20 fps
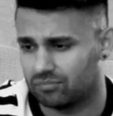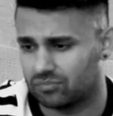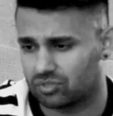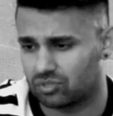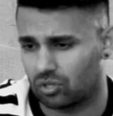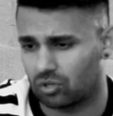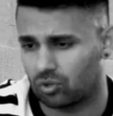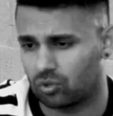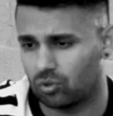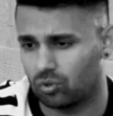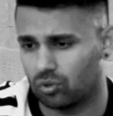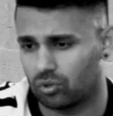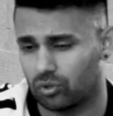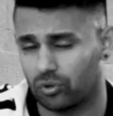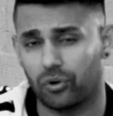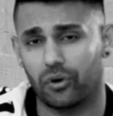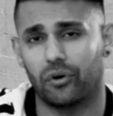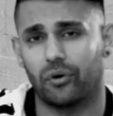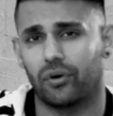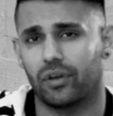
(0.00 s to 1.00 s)
Song called
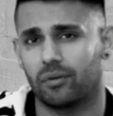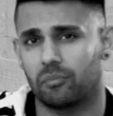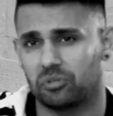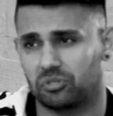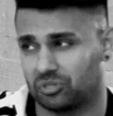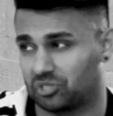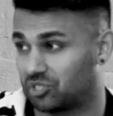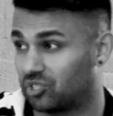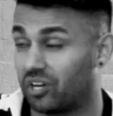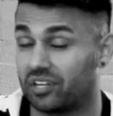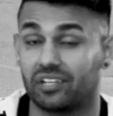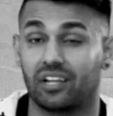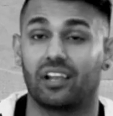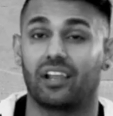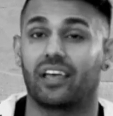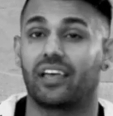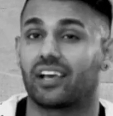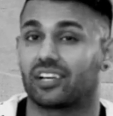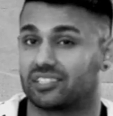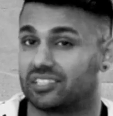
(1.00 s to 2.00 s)
Oi Hoi, which was shot in
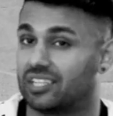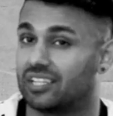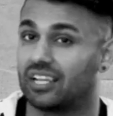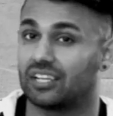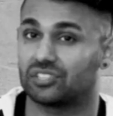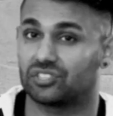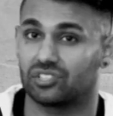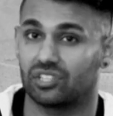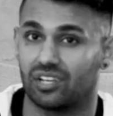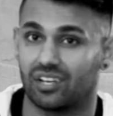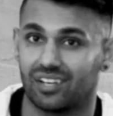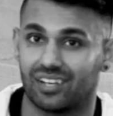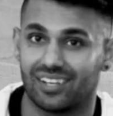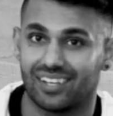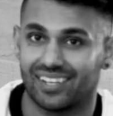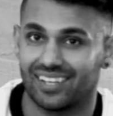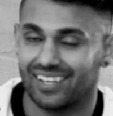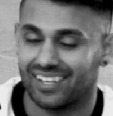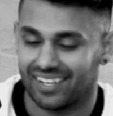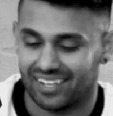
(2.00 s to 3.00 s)
LA actually last
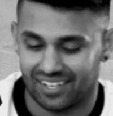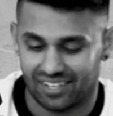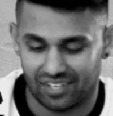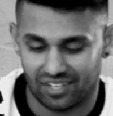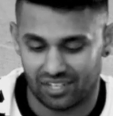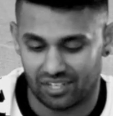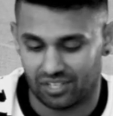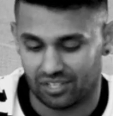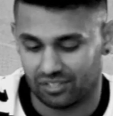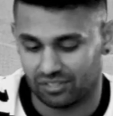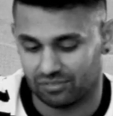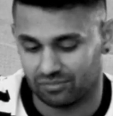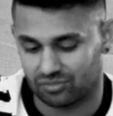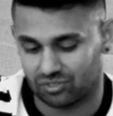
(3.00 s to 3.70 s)
year.